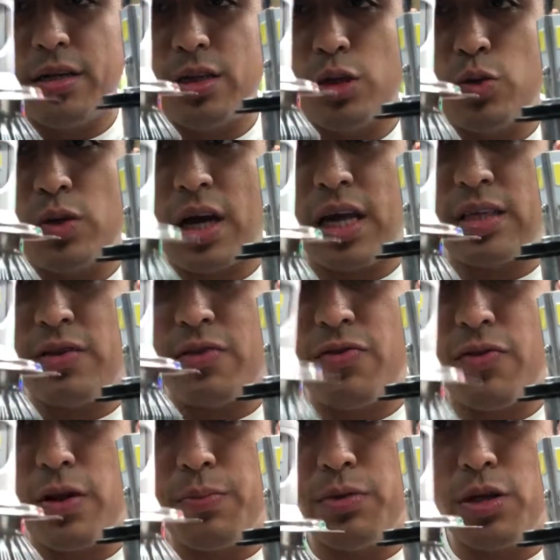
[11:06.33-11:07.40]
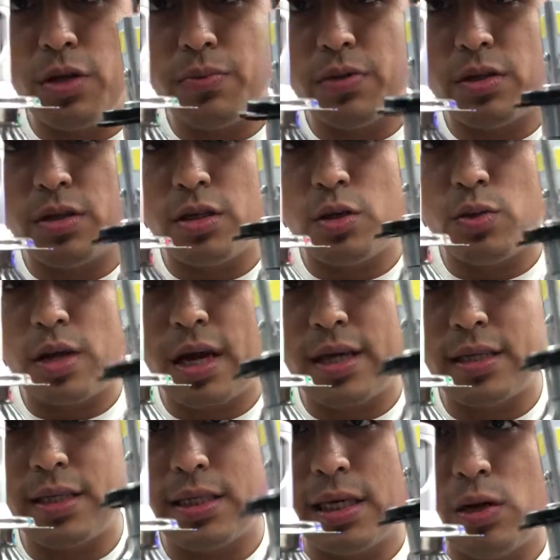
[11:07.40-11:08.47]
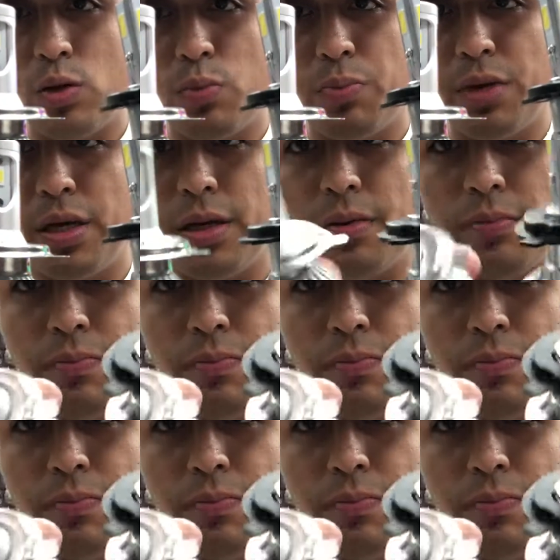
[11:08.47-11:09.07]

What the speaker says: This one has flip chips. This one has COB.